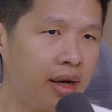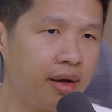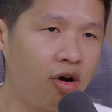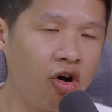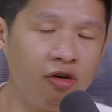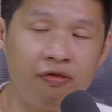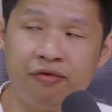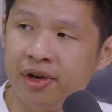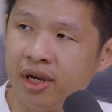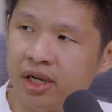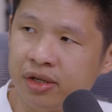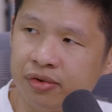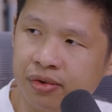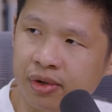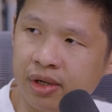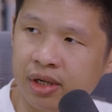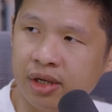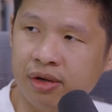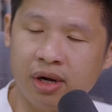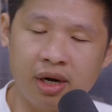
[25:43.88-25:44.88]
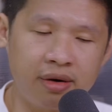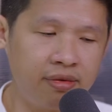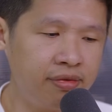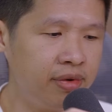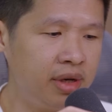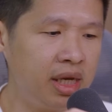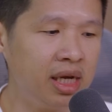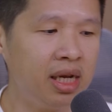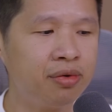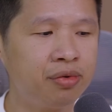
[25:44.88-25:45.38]
obvious when you are
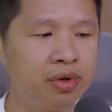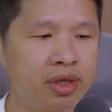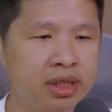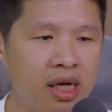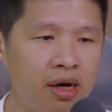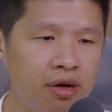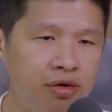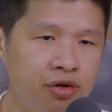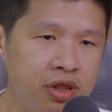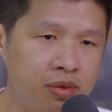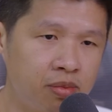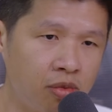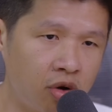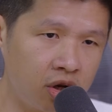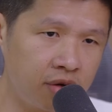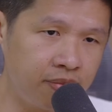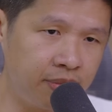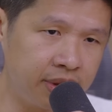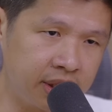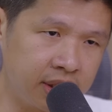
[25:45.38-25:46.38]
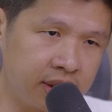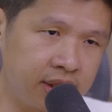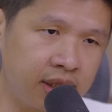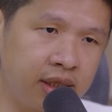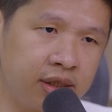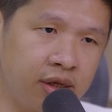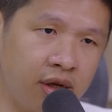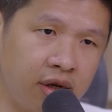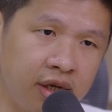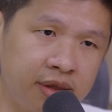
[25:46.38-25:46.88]
dealing with some of those smaller
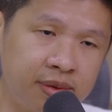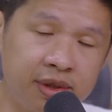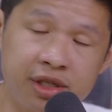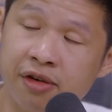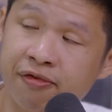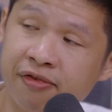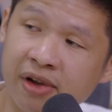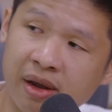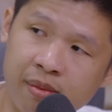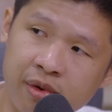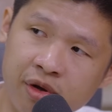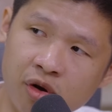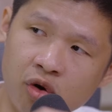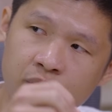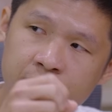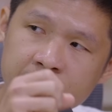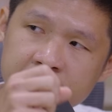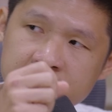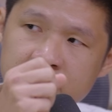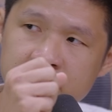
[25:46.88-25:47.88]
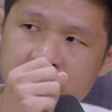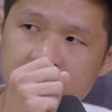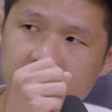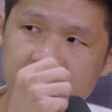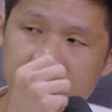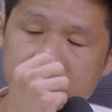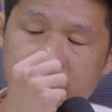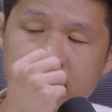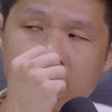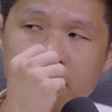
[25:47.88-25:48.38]
businesses, or especially family-owned businesses
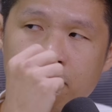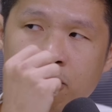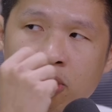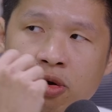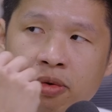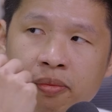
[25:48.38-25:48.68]
in Singapore.